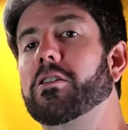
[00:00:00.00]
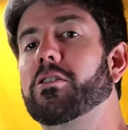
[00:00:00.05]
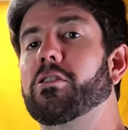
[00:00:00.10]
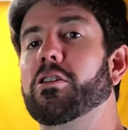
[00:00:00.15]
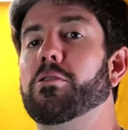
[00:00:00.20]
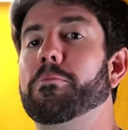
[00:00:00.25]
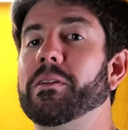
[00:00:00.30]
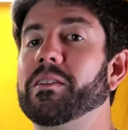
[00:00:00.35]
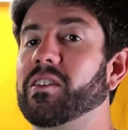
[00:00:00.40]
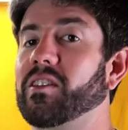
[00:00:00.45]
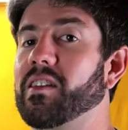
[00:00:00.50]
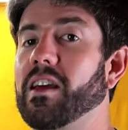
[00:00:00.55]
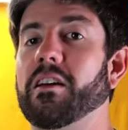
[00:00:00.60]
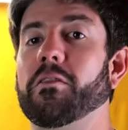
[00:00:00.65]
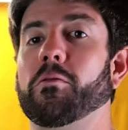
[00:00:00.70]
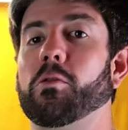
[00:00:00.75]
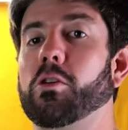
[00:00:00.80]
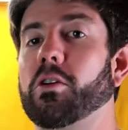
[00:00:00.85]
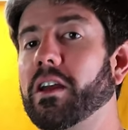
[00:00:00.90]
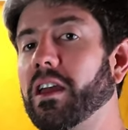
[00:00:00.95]
group instead of
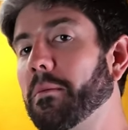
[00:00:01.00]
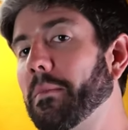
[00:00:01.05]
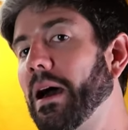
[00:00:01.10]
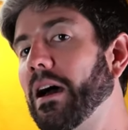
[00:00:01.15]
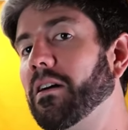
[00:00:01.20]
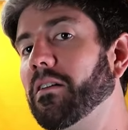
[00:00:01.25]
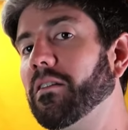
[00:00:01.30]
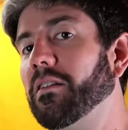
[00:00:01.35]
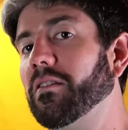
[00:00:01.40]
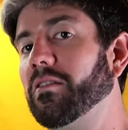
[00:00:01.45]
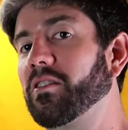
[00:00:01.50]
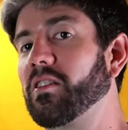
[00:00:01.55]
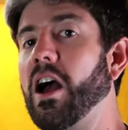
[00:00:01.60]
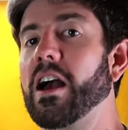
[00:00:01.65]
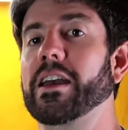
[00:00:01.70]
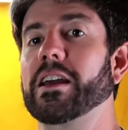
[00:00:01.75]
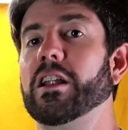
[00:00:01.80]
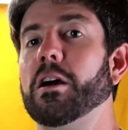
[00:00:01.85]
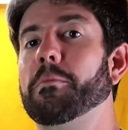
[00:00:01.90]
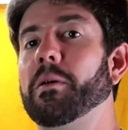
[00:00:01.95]
worrying about
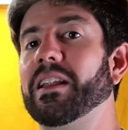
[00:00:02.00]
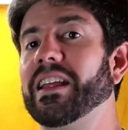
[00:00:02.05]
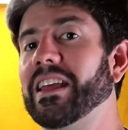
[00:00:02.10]
stocking up on